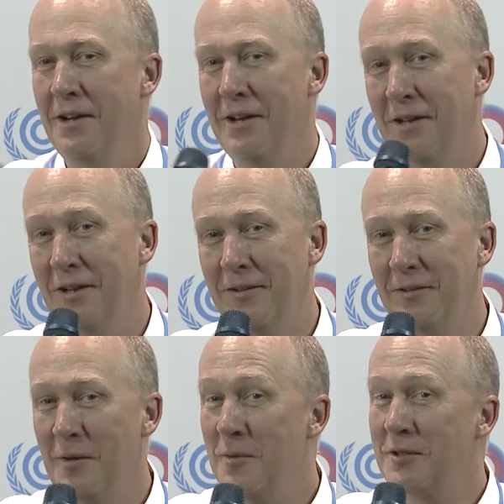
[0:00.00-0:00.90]

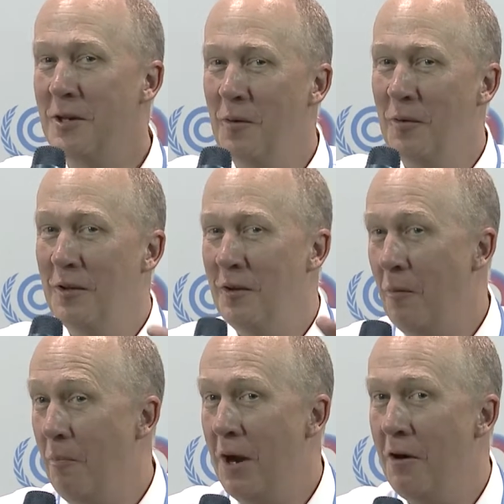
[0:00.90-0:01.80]
Let me start with a
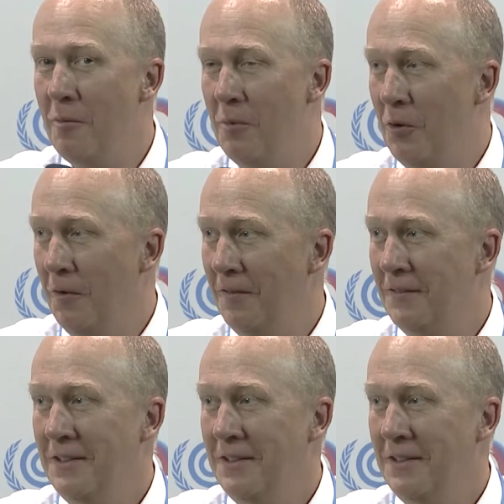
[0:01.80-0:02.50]
little parable.